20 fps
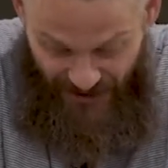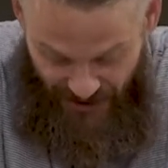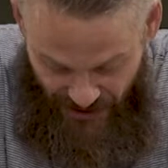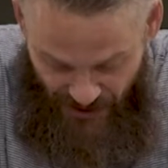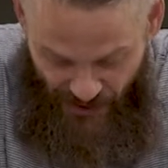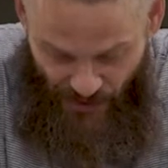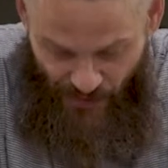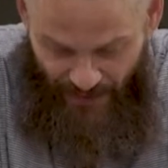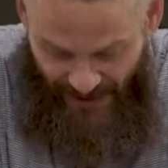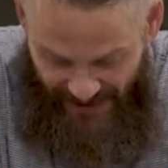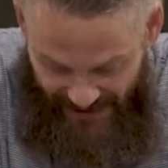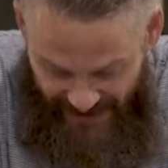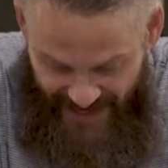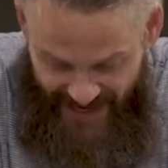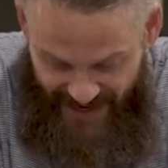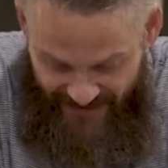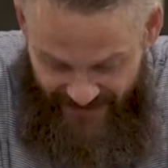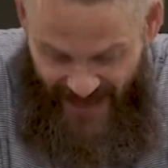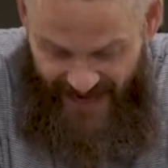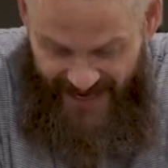Do you
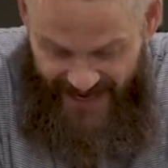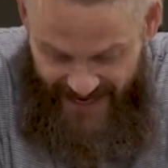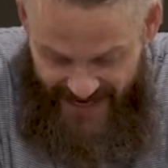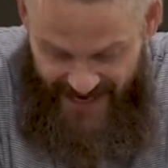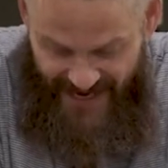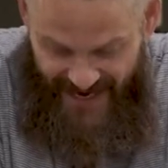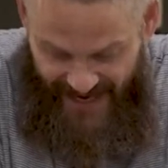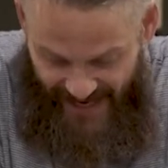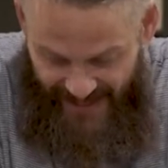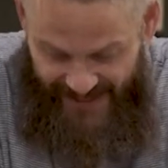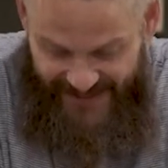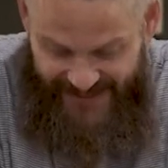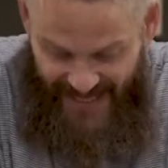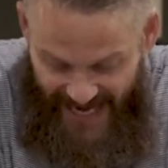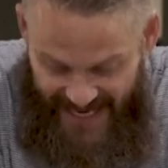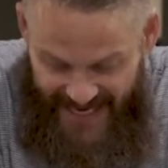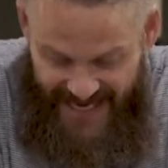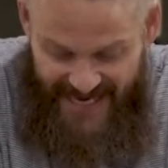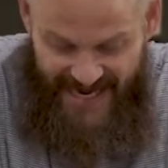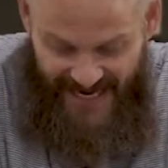believe that he is,
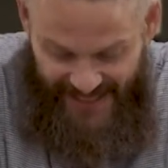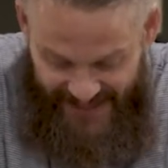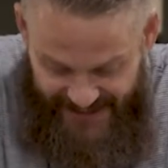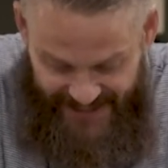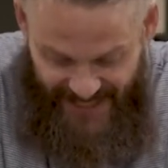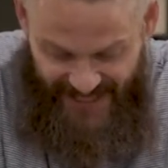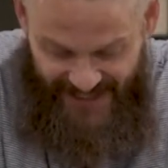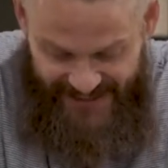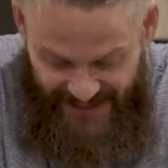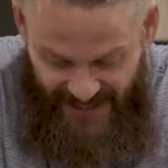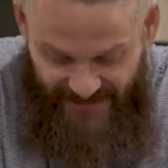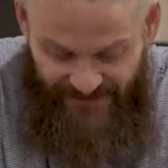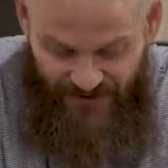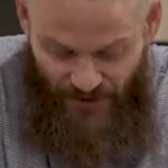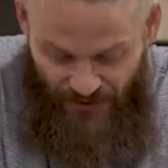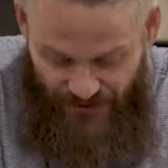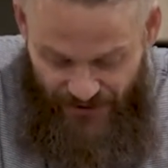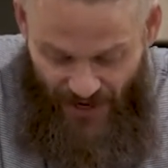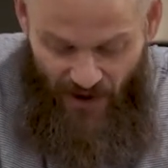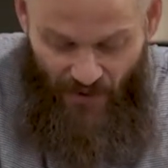that he exists? If
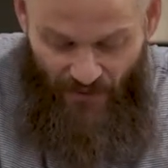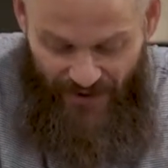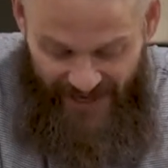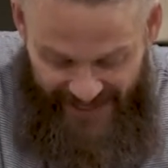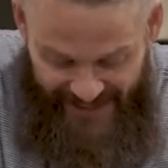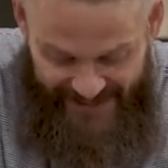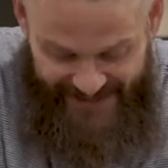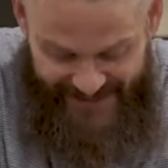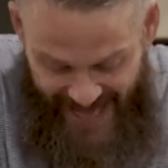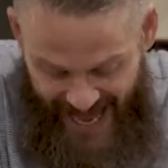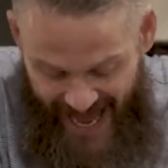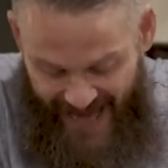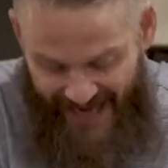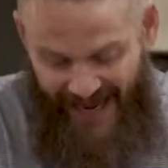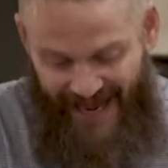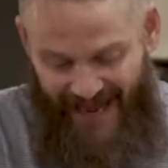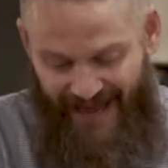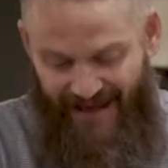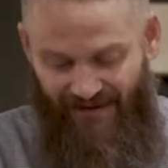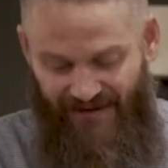you don't, is that a
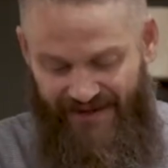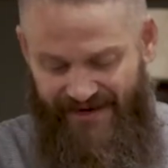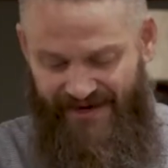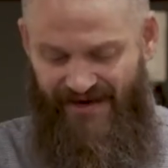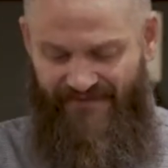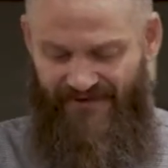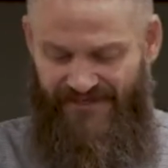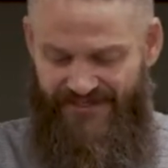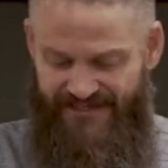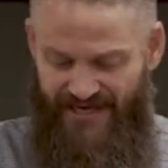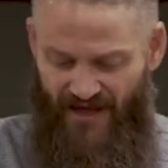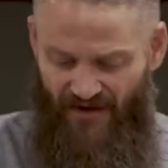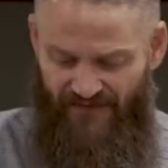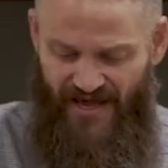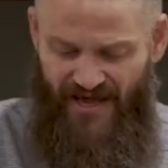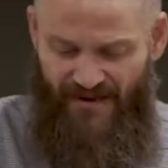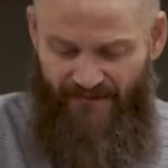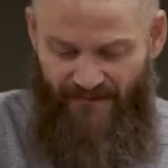hell in and of itself?